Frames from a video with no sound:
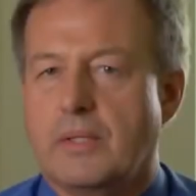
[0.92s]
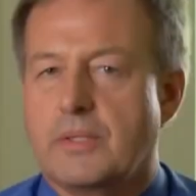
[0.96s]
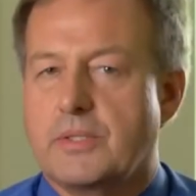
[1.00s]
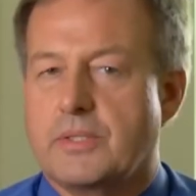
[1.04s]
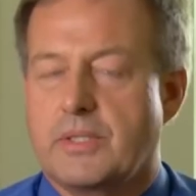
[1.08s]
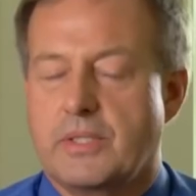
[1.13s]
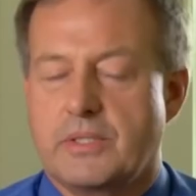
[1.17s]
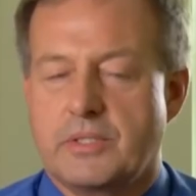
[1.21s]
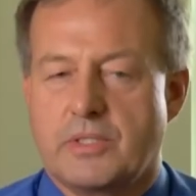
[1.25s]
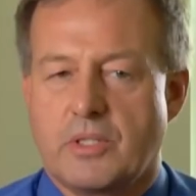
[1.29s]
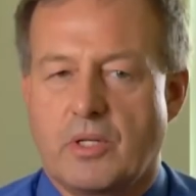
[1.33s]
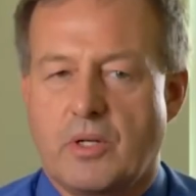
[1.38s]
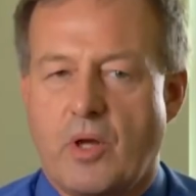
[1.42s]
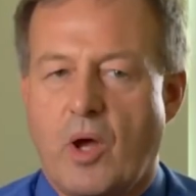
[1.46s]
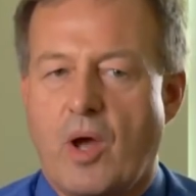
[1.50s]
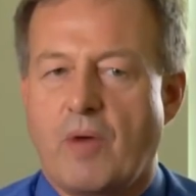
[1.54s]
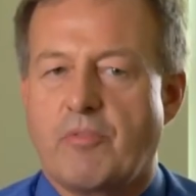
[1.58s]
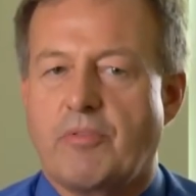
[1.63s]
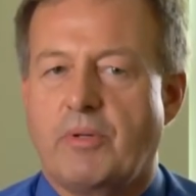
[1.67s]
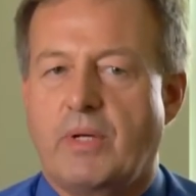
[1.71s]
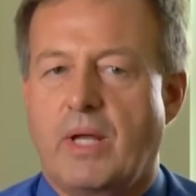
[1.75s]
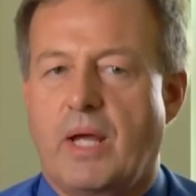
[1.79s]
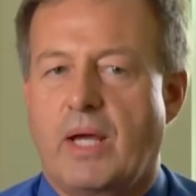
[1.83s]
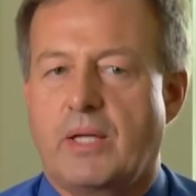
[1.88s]
So that's an
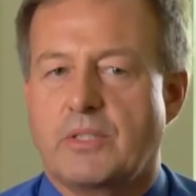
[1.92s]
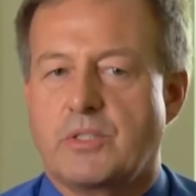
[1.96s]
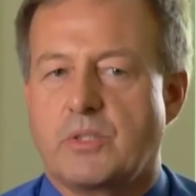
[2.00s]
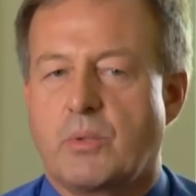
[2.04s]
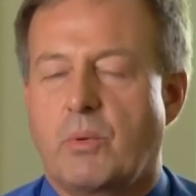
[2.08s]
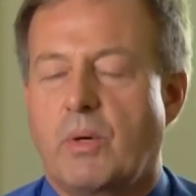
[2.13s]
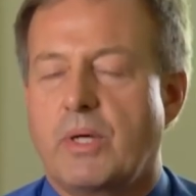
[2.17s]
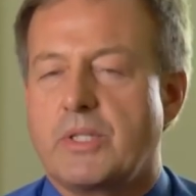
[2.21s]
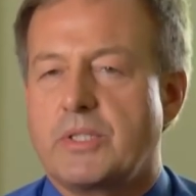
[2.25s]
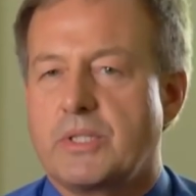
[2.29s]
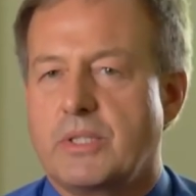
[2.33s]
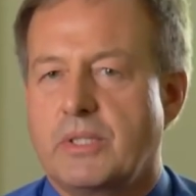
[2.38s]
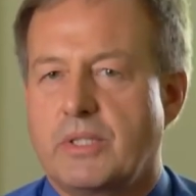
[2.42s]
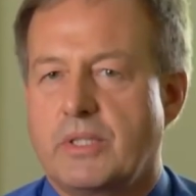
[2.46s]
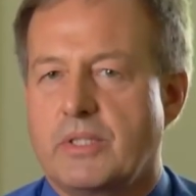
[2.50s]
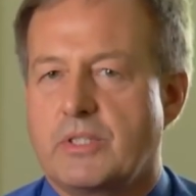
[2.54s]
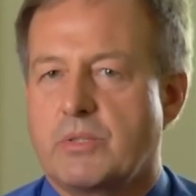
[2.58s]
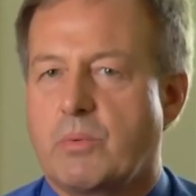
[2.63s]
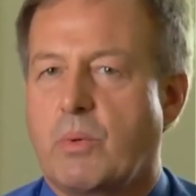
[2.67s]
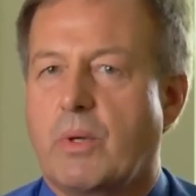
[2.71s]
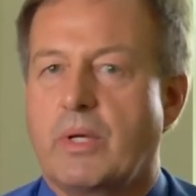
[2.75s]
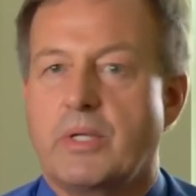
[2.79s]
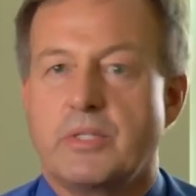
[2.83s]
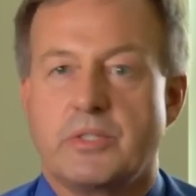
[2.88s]
often asked question
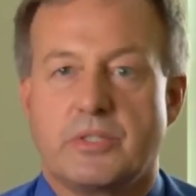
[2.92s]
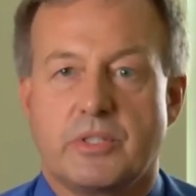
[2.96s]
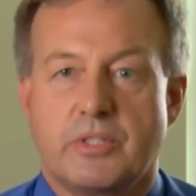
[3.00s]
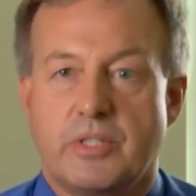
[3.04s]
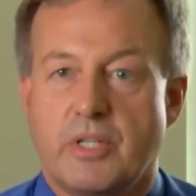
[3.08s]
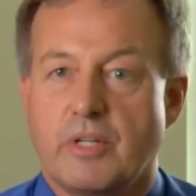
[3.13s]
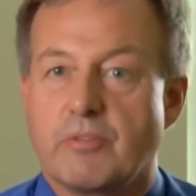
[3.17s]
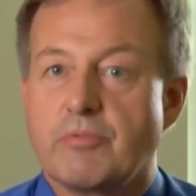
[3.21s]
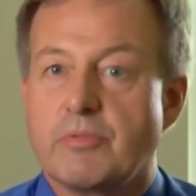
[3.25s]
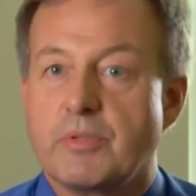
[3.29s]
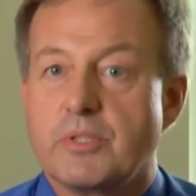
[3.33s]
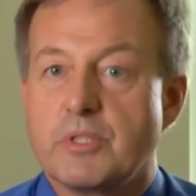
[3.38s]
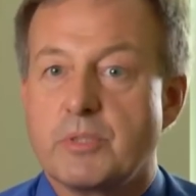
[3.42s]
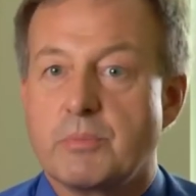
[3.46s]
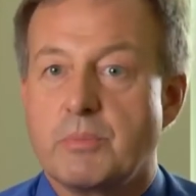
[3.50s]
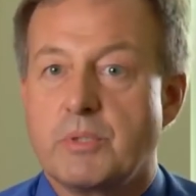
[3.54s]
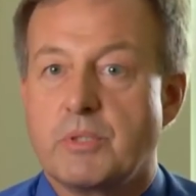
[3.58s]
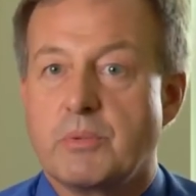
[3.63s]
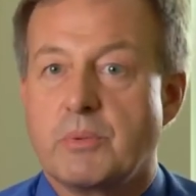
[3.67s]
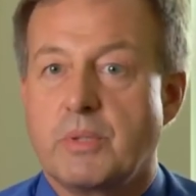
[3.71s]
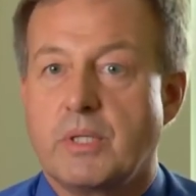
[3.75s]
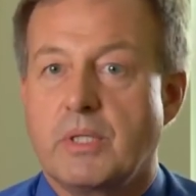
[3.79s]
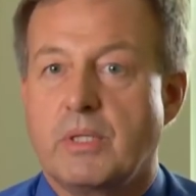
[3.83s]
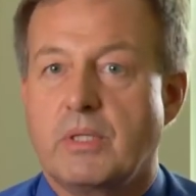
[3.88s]
is what is the difference
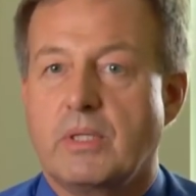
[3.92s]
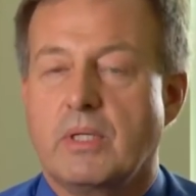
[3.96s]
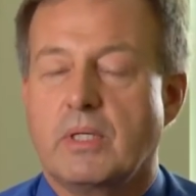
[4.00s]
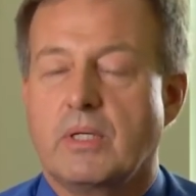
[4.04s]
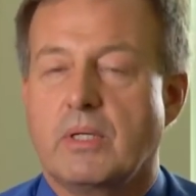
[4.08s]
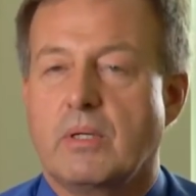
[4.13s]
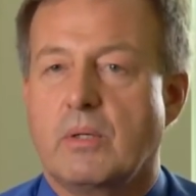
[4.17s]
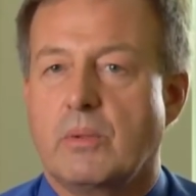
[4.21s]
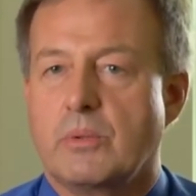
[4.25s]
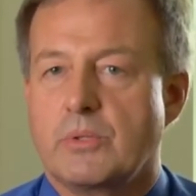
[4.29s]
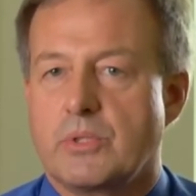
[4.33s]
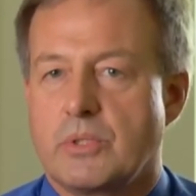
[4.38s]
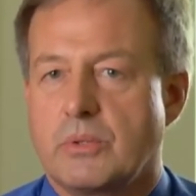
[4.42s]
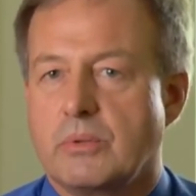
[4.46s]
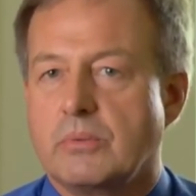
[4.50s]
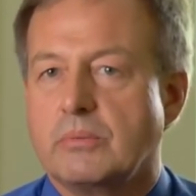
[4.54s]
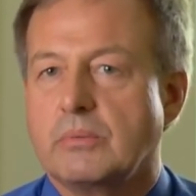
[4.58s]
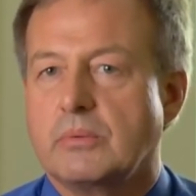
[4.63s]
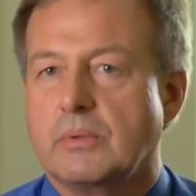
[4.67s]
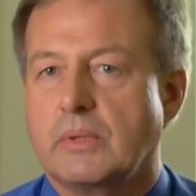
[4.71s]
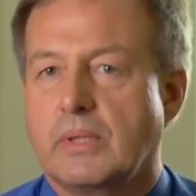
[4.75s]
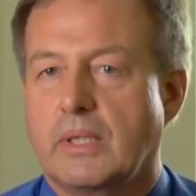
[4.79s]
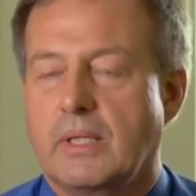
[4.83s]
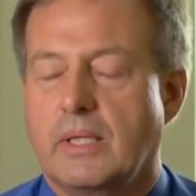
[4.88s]
between
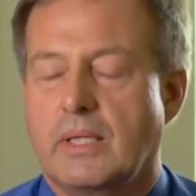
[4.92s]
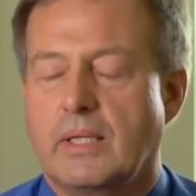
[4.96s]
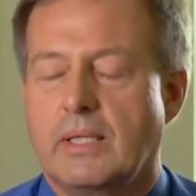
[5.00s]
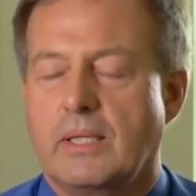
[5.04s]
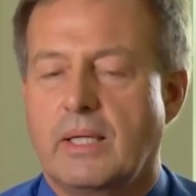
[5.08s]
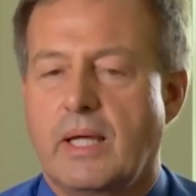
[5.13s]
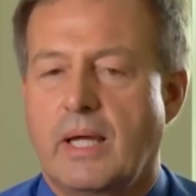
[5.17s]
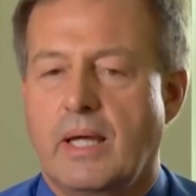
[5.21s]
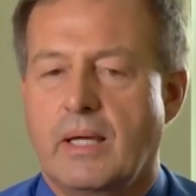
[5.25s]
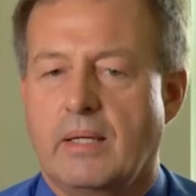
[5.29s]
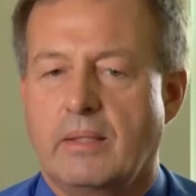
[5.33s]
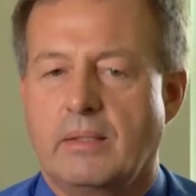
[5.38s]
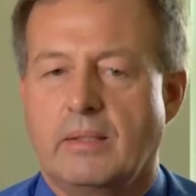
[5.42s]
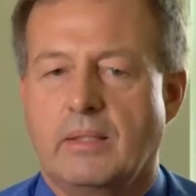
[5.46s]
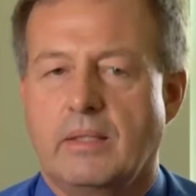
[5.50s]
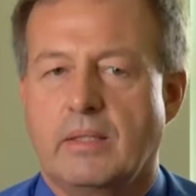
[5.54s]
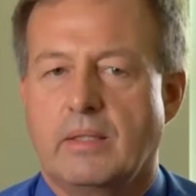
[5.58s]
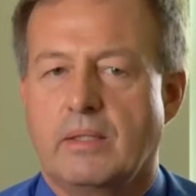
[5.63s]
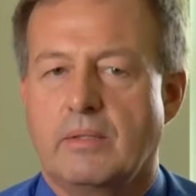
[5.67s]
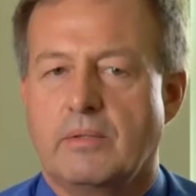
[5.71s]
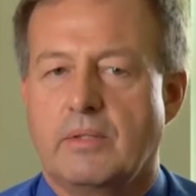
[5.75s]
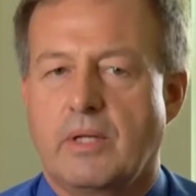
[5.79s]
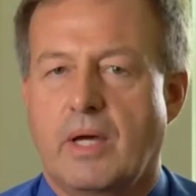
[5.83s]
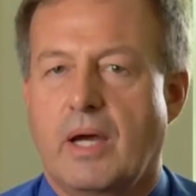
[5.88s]
ozone and
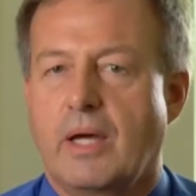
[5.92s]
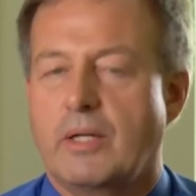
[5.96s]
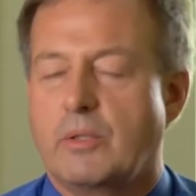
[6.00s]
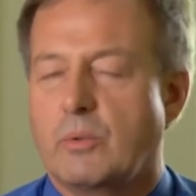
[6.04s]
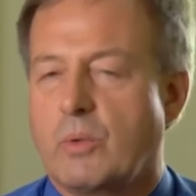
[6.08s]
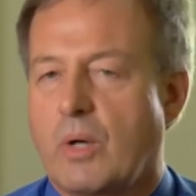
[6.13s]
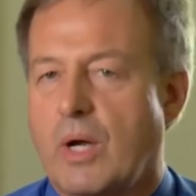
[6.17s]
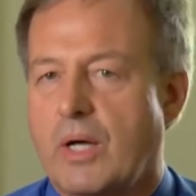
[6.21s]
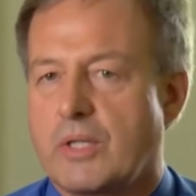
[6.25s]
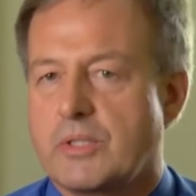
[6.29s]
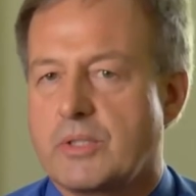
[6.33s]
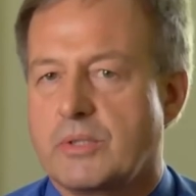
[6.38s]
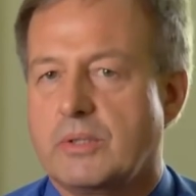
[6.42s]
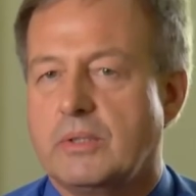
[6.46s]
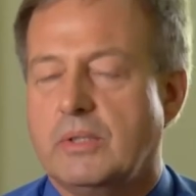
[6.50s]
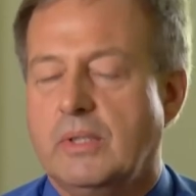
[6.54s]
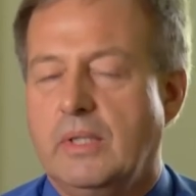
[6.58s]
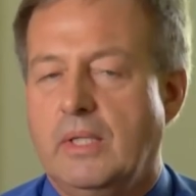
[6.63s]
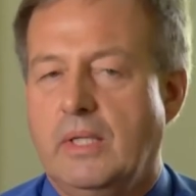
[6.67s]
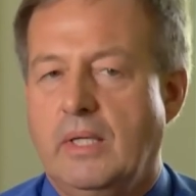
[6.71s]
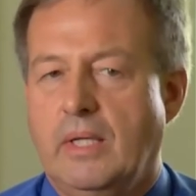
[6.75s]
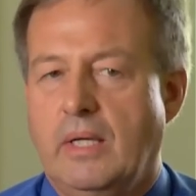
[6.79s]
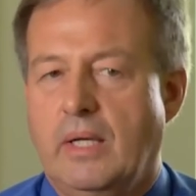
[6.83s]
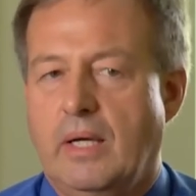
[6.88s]
the hydroxyl?
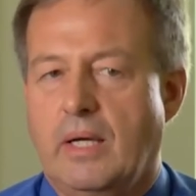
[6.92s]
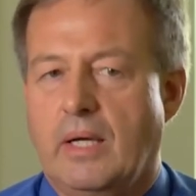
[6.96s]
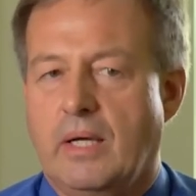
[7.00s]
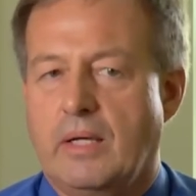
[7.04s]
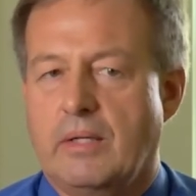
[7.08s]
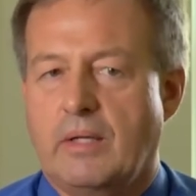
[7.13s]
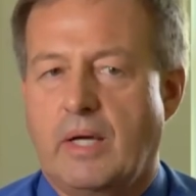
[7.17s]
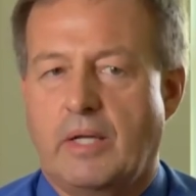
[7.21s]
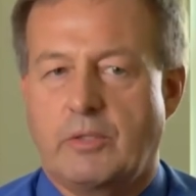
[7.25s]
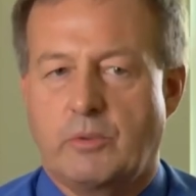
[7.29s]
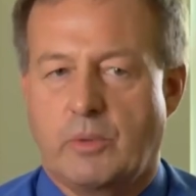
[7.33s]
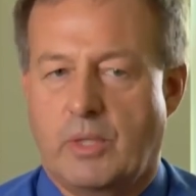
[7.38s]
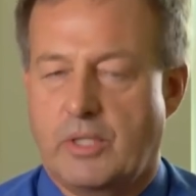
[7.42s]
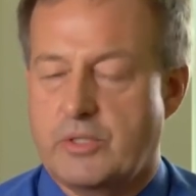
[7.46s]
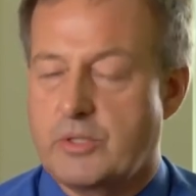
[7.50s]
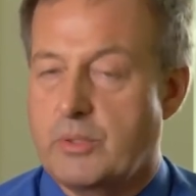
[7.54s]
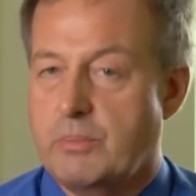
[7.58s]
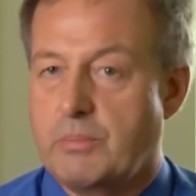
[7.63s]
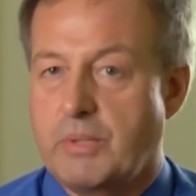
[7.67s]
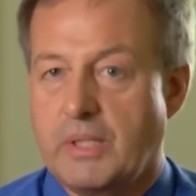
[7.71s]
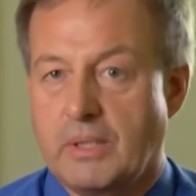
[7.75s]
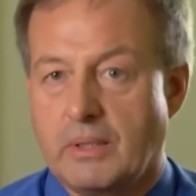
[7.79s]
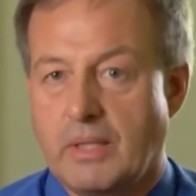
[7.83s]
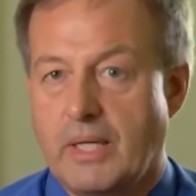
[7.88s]

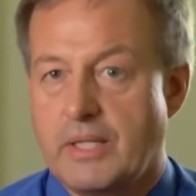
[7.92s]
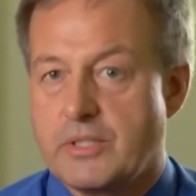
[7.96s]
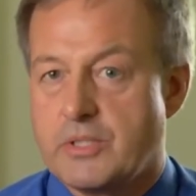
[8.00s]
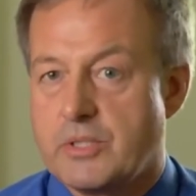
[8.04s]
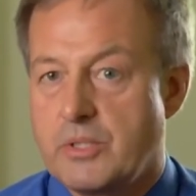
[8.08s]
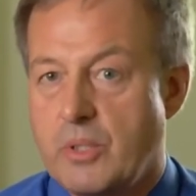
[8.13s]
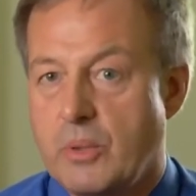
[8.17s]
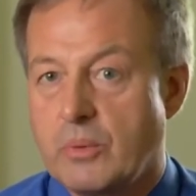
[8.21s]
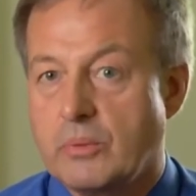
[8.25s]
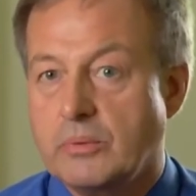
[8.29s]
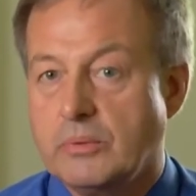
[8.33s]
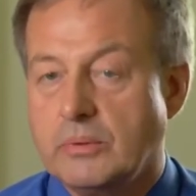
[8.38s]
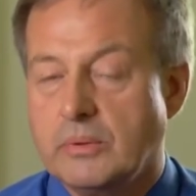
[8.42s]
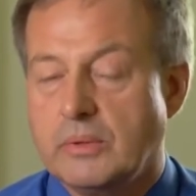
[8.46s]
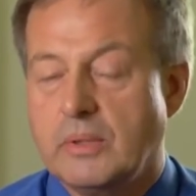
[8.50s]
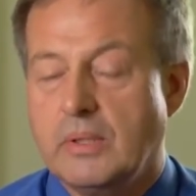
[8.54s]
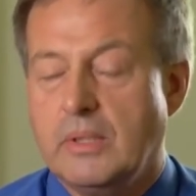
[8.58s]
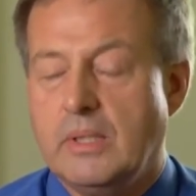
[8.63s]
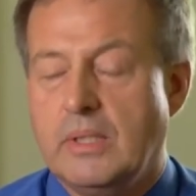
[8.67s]
Hydroxyl being less known.